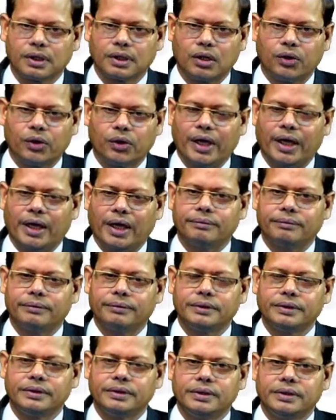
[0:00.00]
Okay.
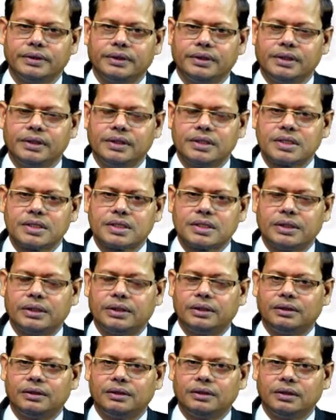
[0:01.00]

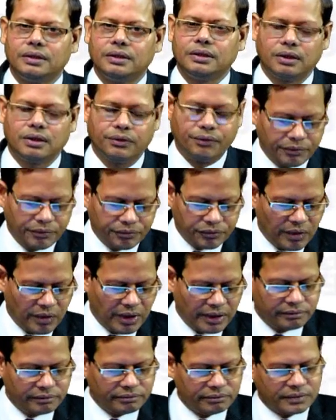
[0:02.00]
So, the fifth
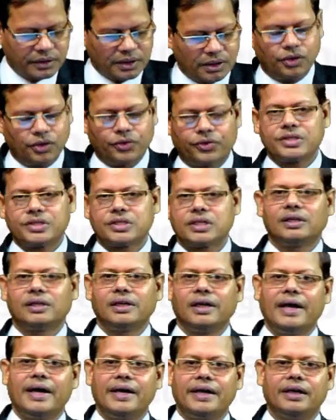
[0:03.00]
one
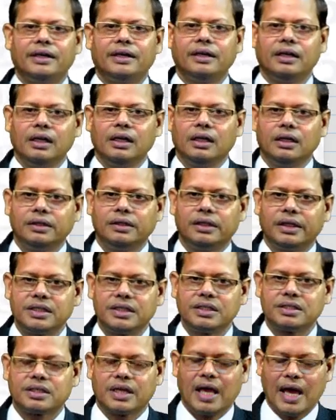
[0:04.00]
recently added, that
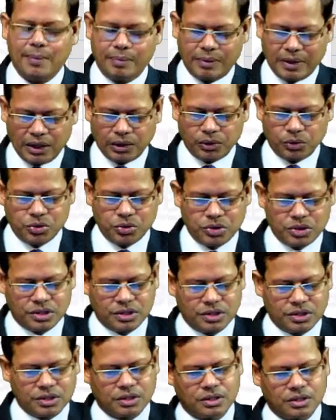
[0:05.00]
is capital
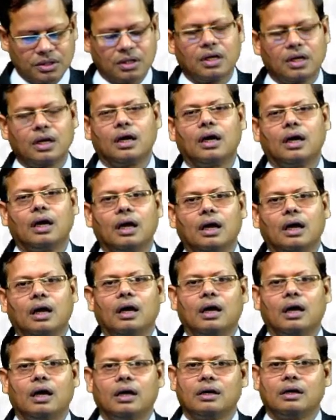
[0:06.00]
goods.
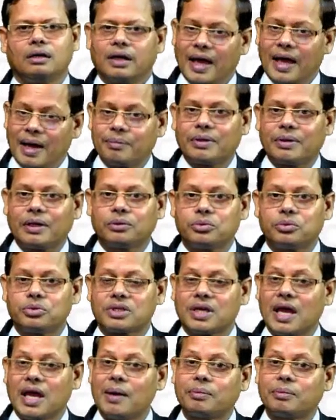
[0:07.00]
Capital
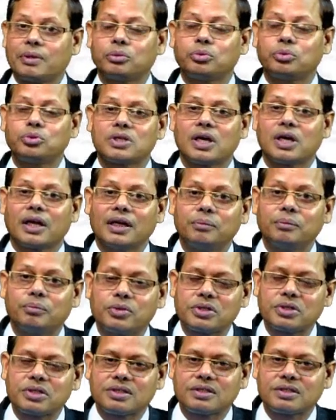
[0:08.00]
goods are
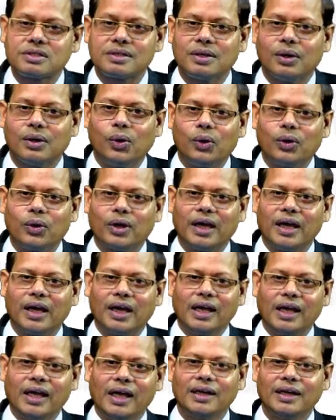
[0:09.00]
inputs.
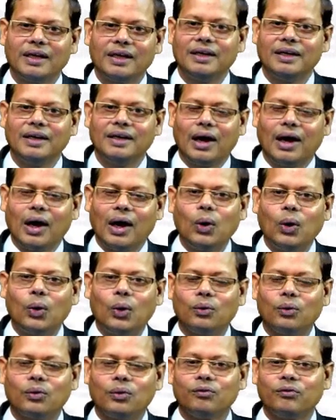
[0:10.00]
Okay. How?
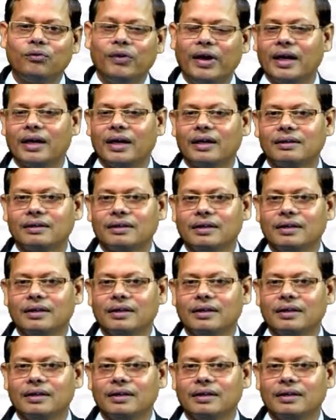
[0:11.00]
When?